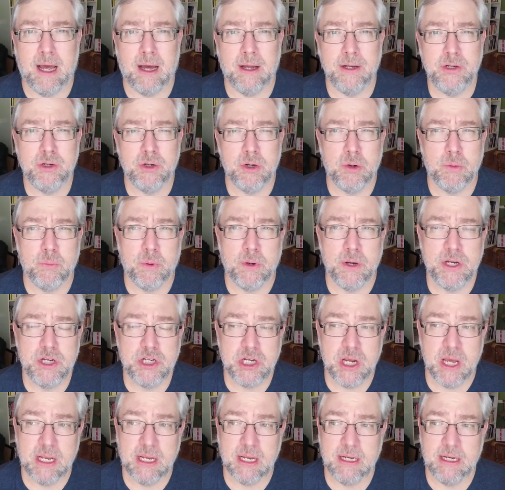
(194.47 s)

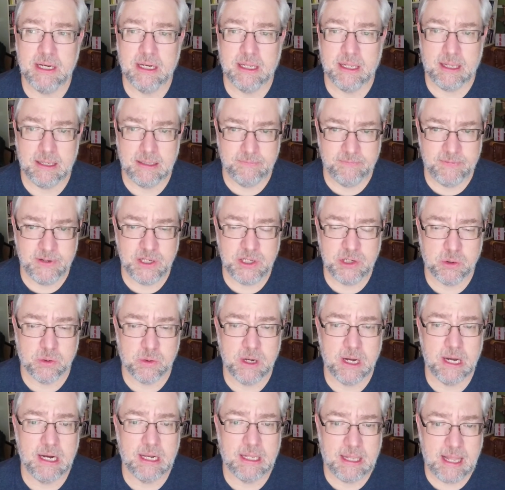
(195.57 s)
underappreciated
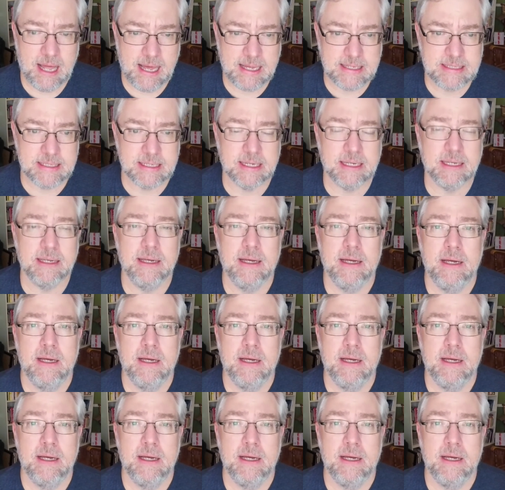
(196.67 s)
Victorian classic